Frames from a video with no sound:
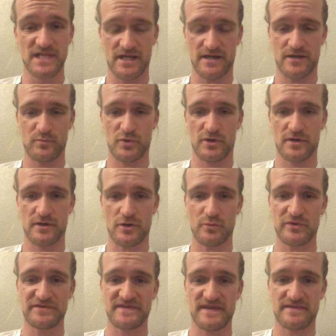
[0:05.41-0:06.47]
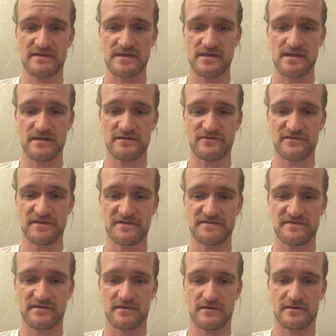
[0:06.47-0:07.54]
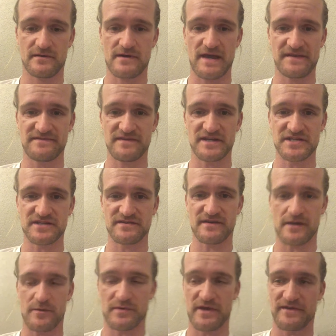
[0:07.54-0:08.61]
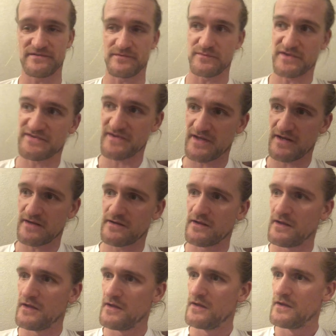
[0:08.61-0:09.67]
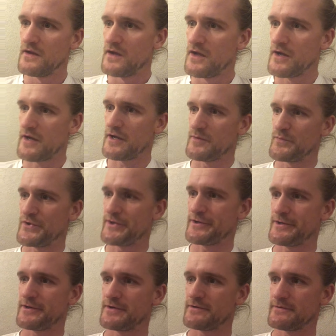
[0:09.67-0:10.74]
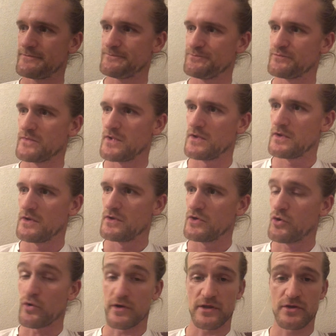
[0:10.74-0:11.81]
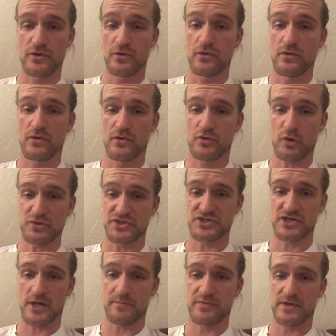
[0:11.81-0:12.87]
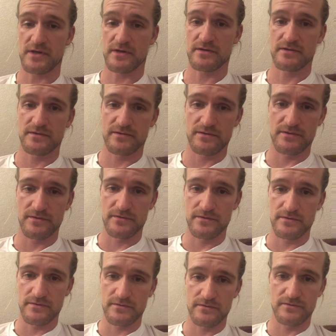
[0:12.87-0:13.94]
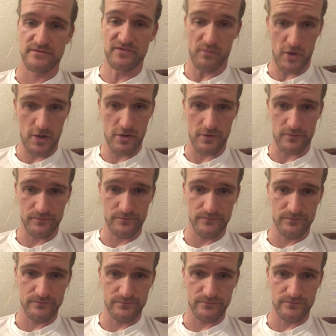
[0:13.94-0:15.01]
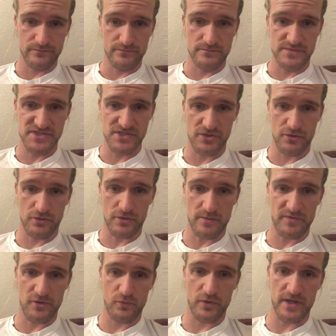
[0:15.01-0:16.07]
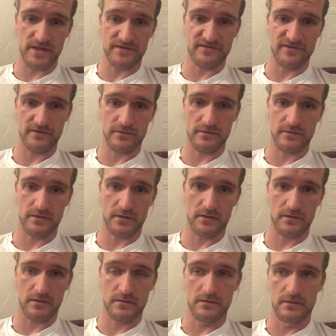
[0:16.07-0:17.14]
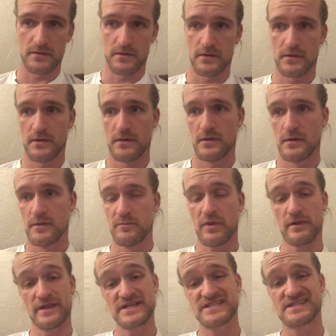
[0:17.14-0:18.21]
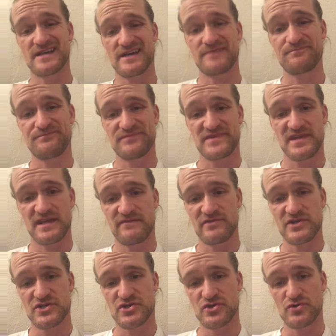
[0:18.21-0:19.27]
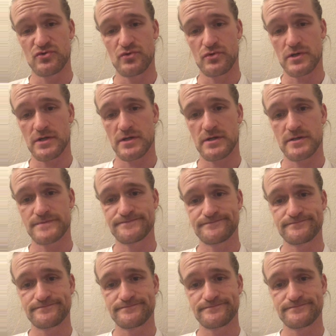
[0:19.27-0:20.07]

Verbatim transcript: I'm uh, almost at the end of this uh, isolation time, guys. I'm excited. I'm uh, going to go grocery shopping tomorrow. So I'm going to wait till uh, about lunchtime to give it a true uh,